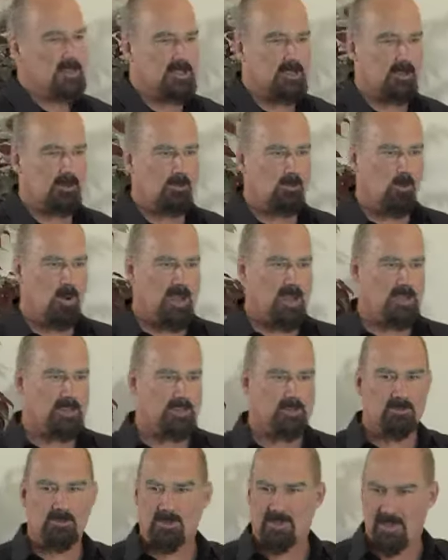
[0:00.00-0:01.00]
it's a way
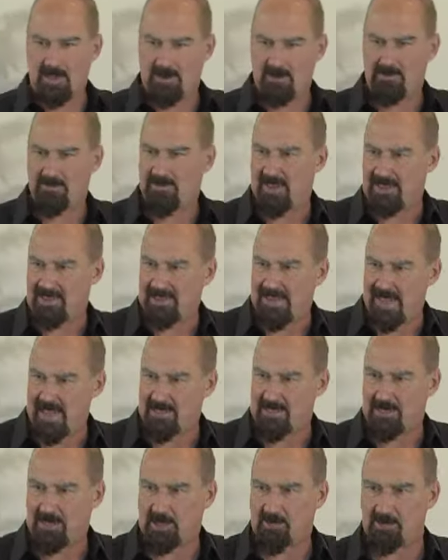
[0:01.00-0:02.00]
to get a
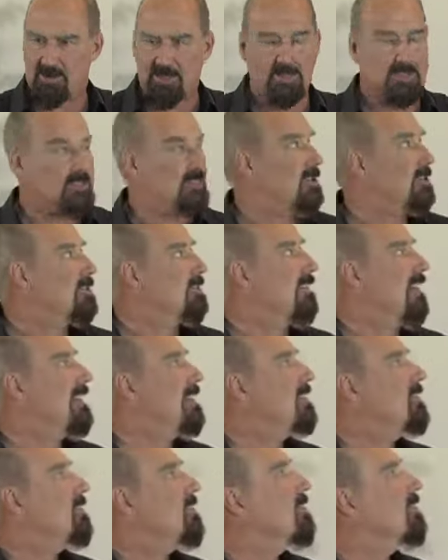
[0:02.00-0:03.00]
fantastic resurge of
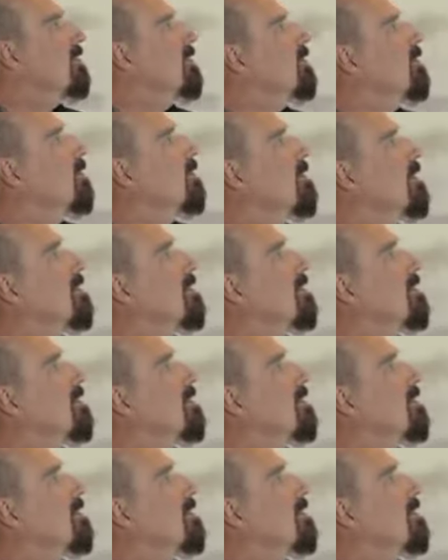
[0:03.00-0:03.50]
energies to do